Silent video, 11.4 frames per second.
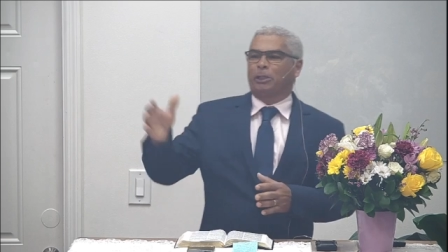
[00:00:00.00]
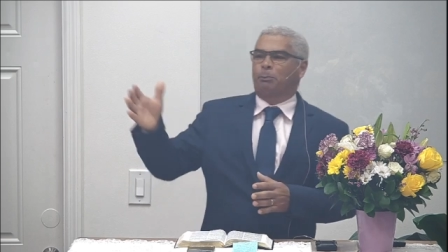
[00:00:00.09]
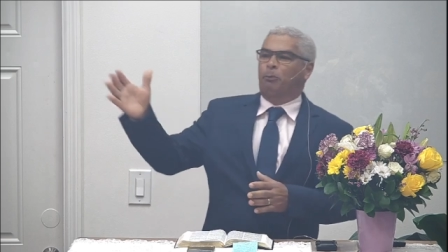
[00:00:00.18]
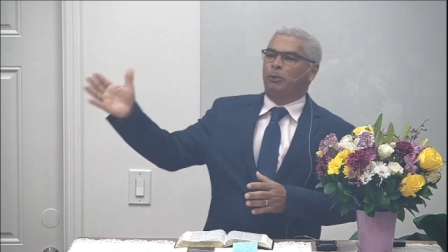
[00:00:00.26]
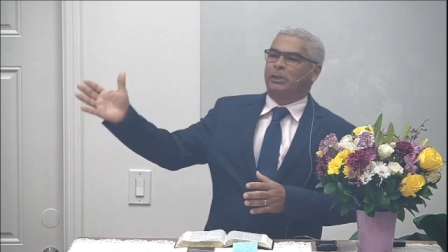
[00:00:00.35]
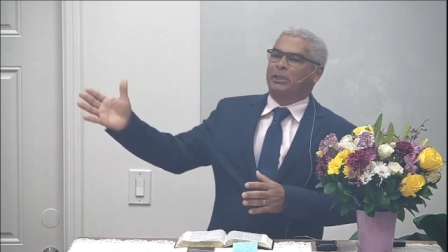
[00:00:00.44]

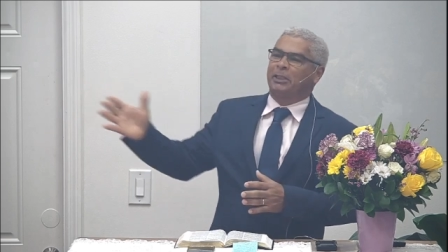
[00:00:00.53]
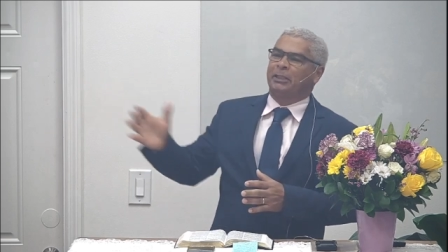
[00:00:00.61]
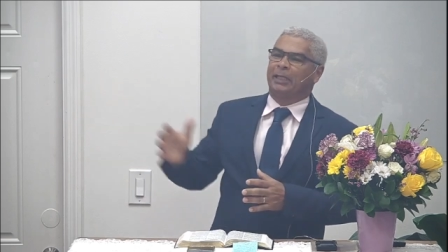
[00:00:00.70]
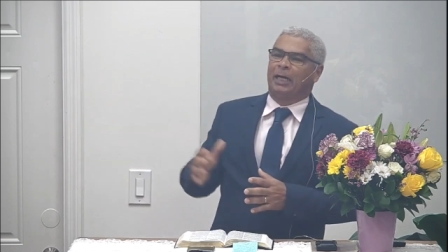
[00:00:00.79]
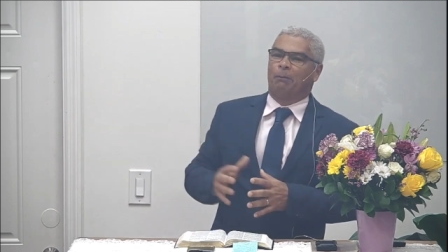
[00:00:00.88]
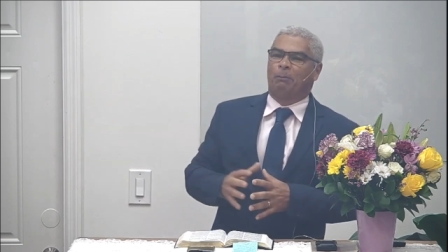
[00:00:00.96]
and
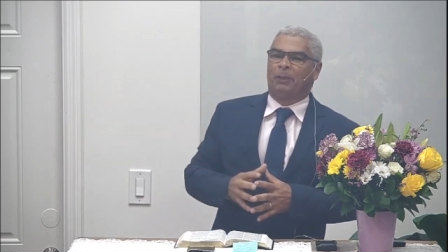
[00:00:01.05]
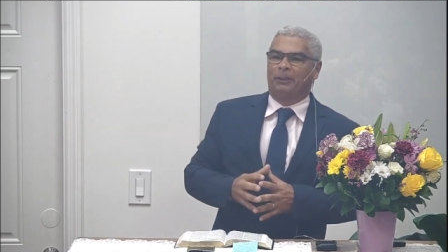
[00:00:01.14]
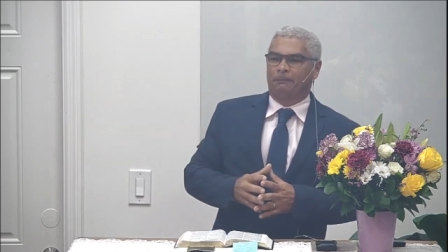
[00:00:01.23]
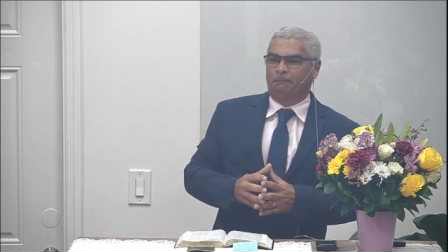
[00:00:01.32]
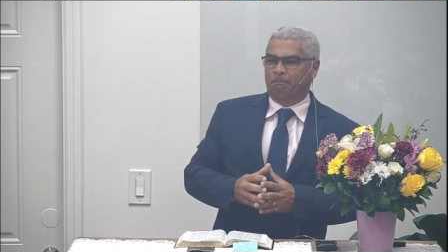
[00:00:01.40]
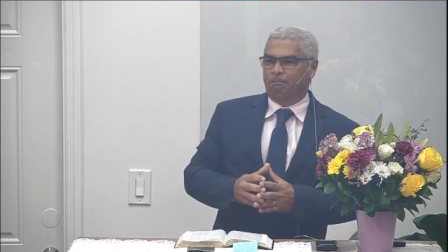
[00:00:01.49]
and
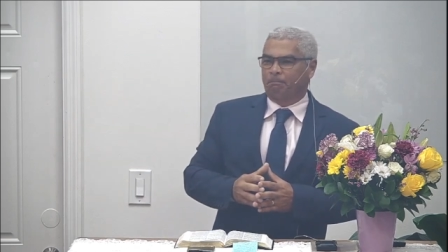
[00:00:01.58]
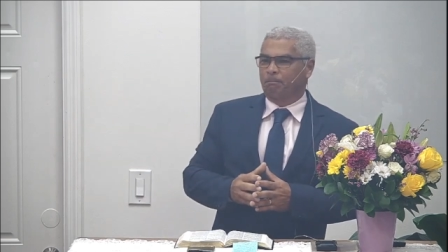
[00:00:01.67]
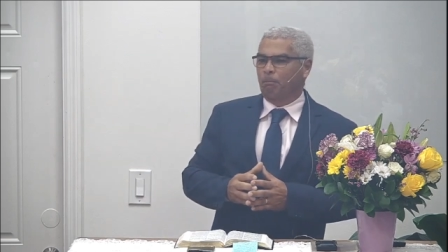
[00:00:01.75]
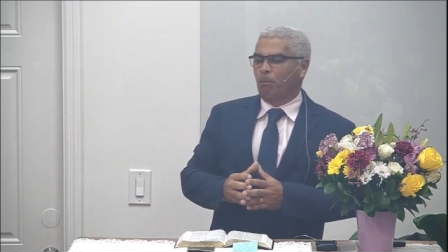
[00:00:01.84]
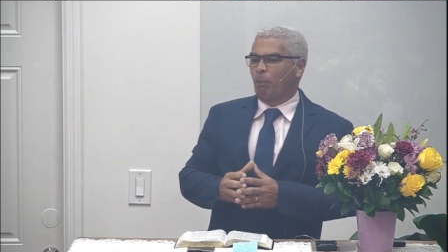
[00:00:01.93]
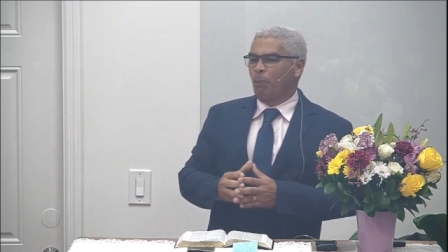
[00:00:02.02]
was went
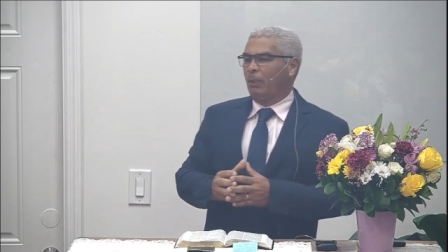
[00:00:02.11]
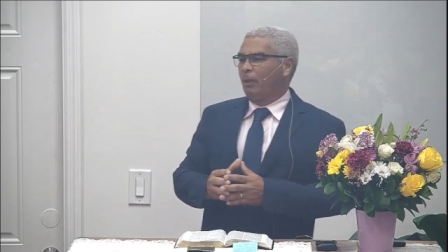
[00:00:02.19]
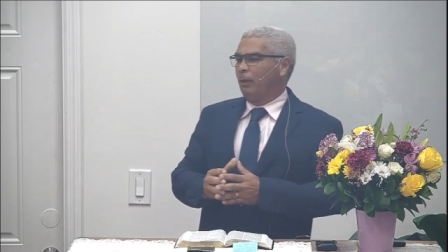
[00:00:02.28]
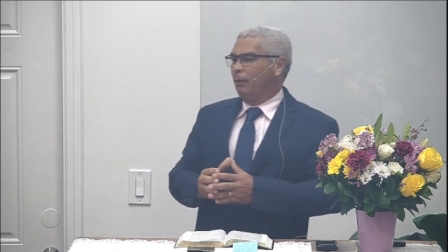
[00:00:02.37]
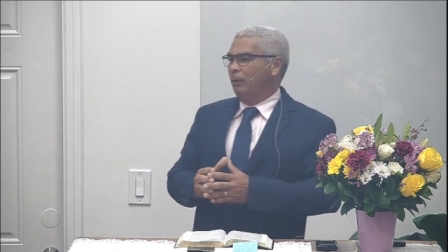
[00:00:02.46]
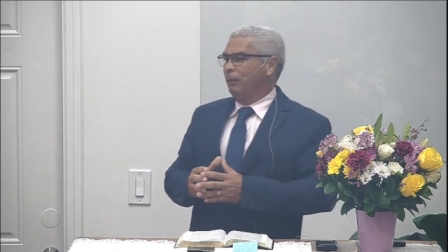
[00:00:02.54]
there to
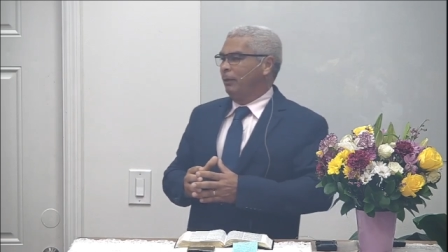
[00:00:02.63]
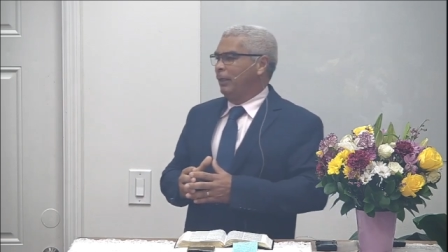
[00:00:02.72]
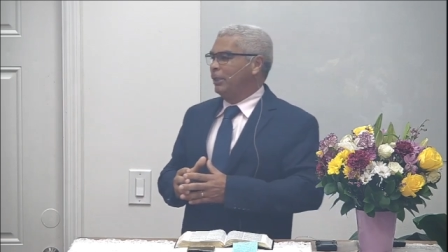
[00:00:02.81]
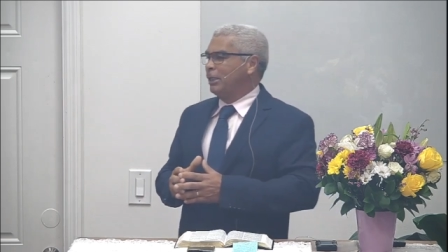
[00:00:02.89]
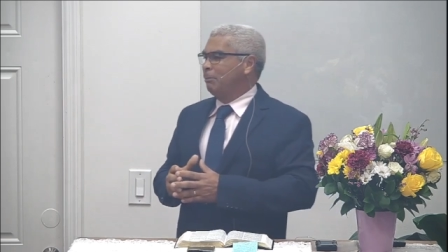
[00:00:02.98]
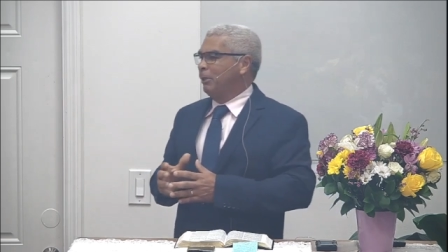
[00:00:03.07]
work for
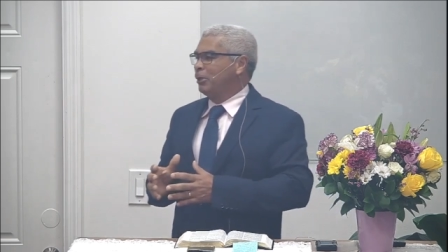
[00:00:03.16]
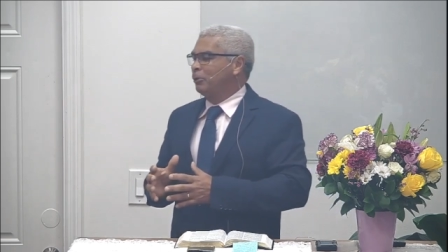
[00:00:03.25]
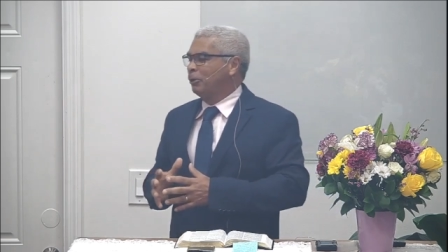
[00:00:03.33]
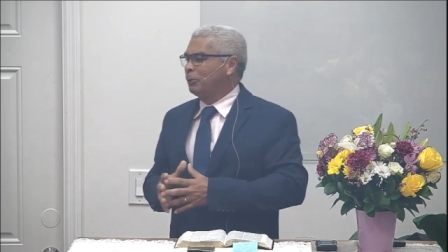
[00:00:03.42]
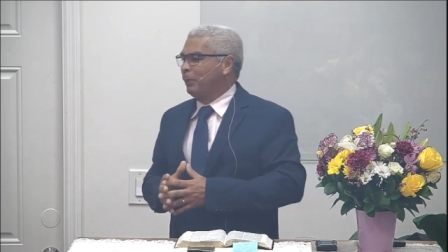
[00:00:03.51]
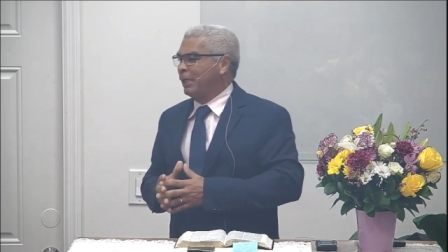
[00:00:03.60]
the
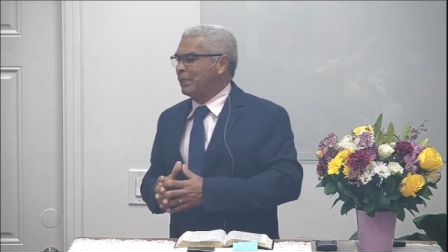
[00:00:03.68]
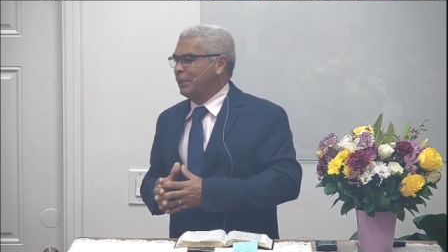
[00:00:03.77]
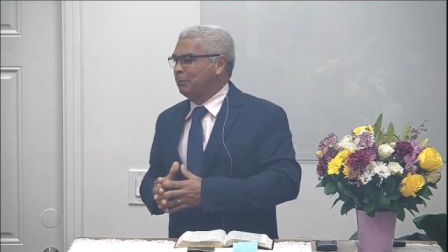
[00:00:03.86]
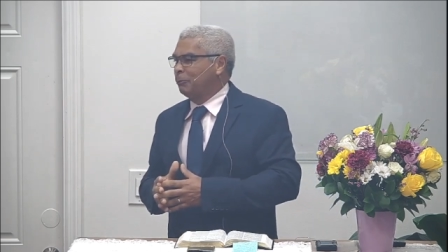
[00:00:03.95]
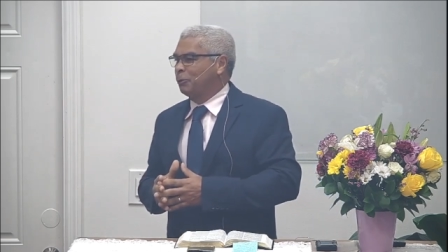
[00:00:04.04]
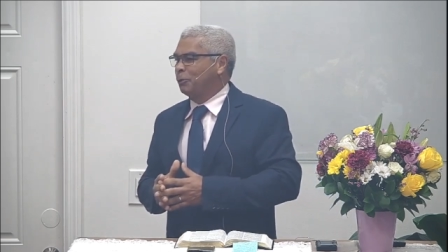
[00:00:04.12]
wife of Naaman.